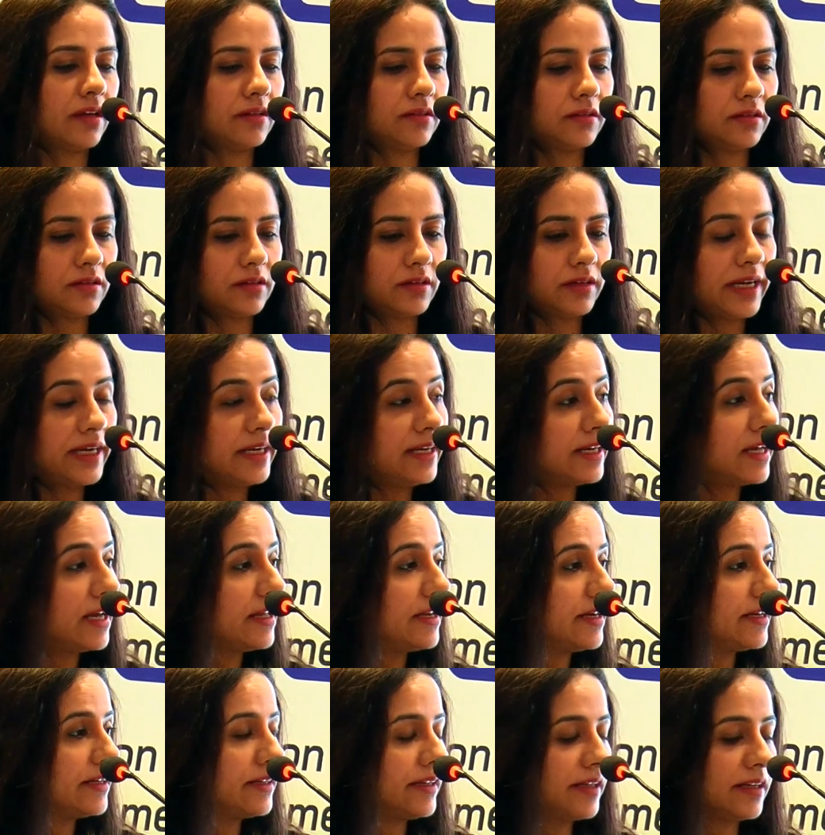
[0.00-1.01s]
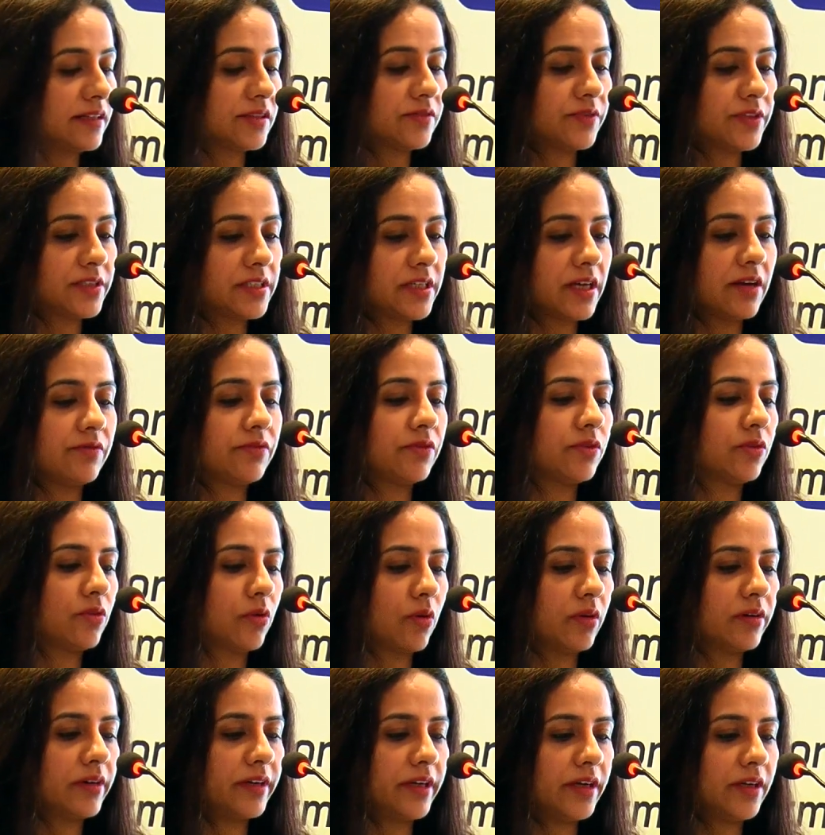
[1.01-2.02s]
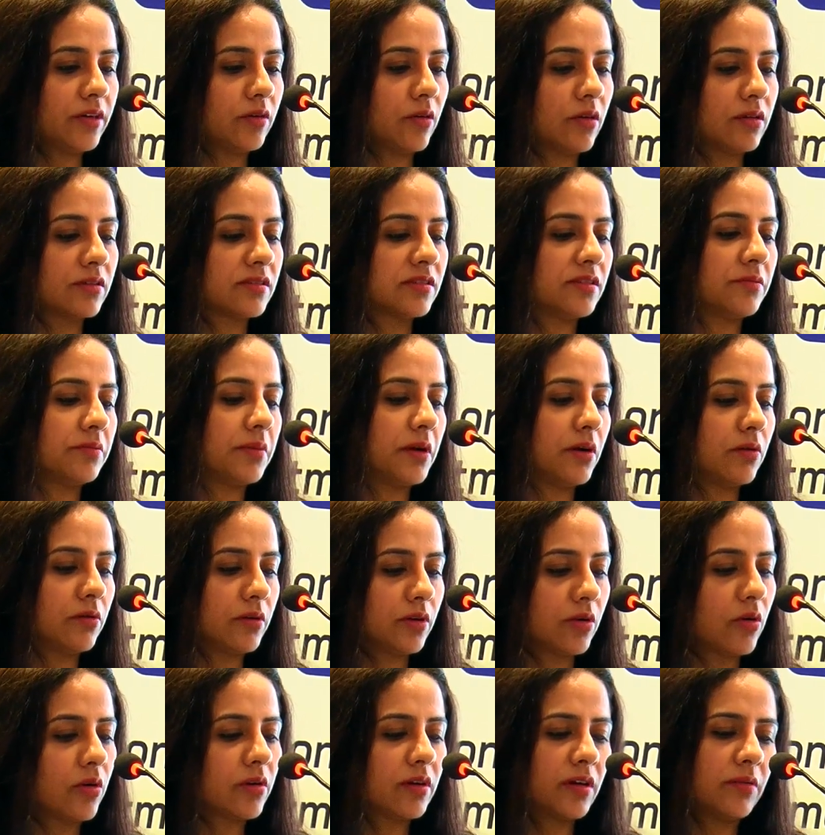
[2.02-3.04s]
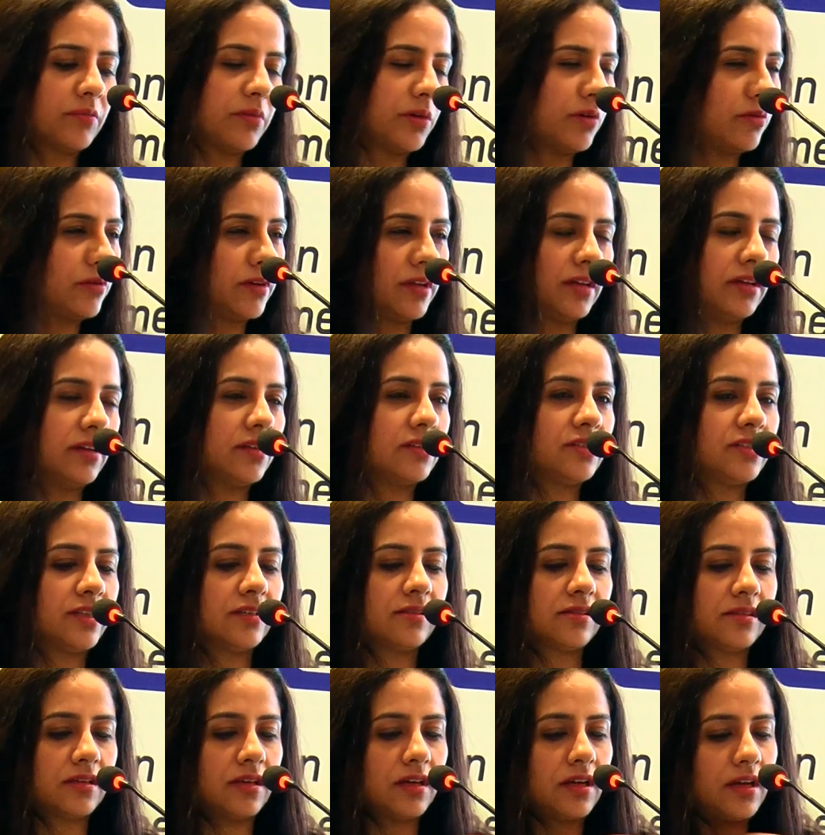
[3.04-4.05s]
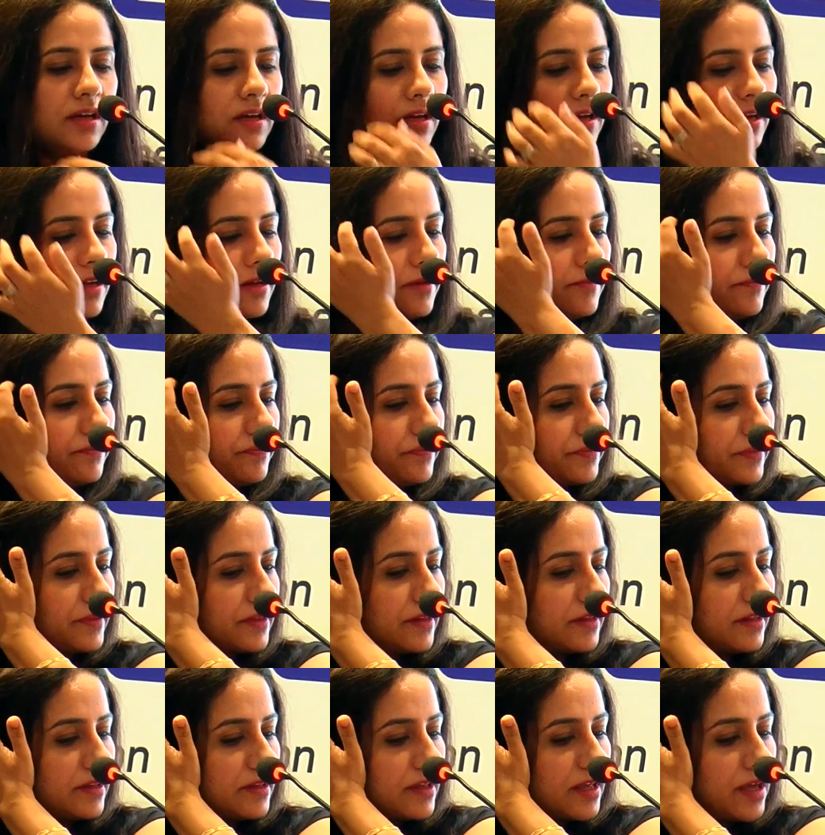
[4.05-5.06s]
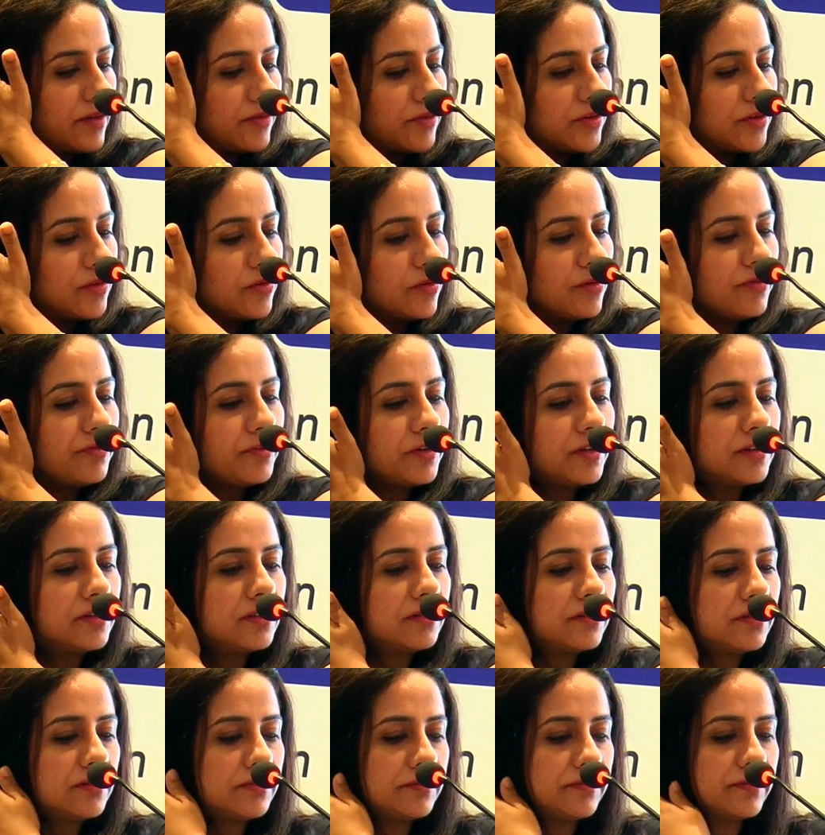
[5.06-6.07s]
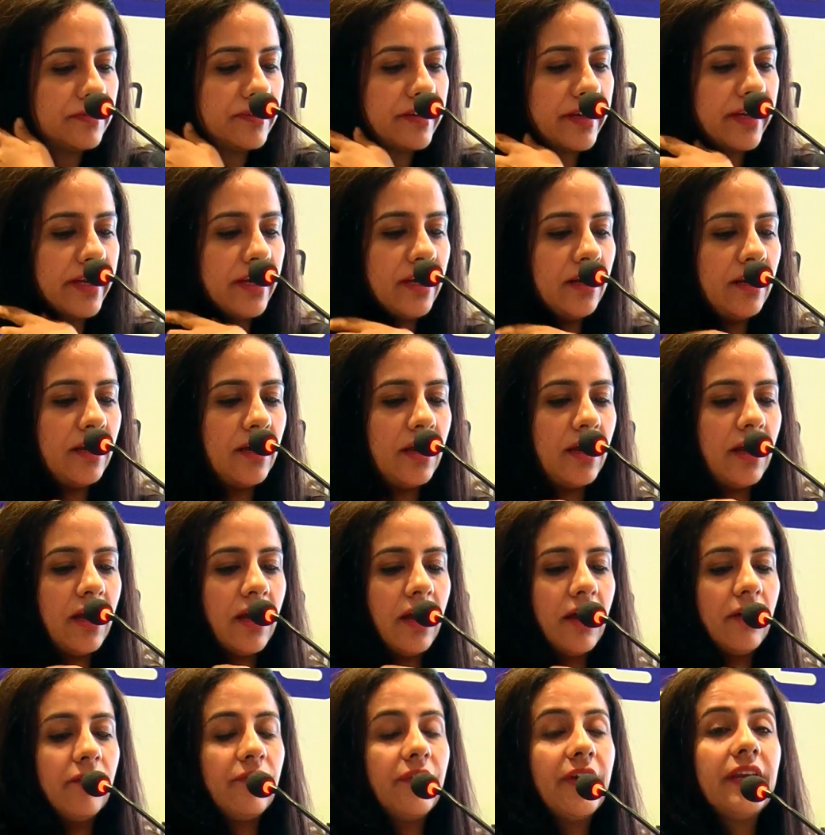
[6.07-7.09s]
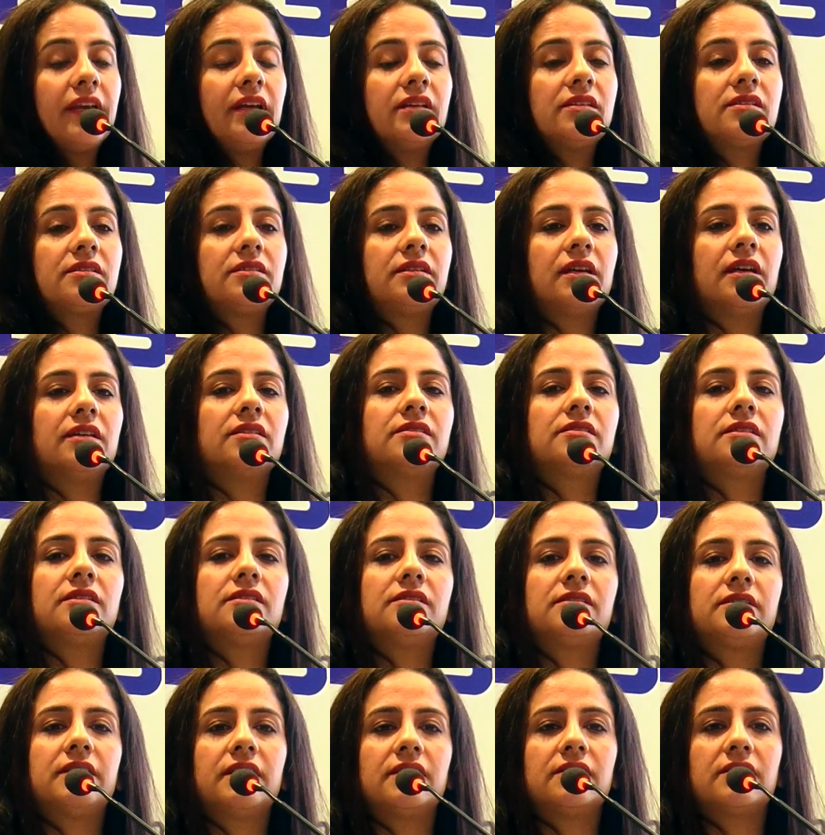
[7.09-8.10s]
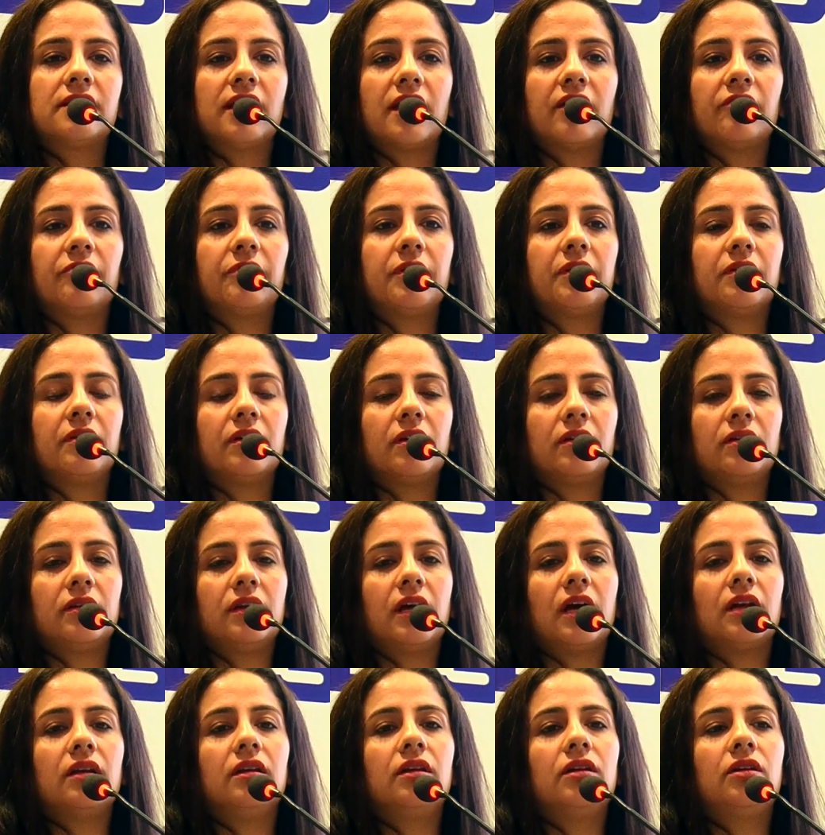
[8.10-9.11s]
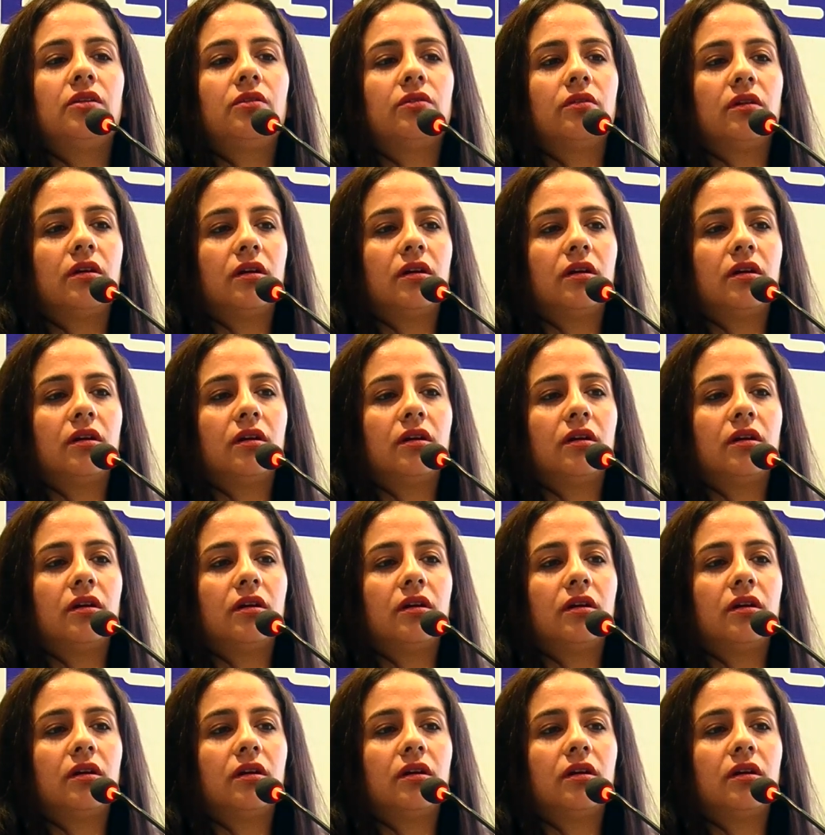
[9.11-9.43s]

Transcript: the indirect tests which I've already talked about in a gist. I would go further, right? Various tests in STEM have been done,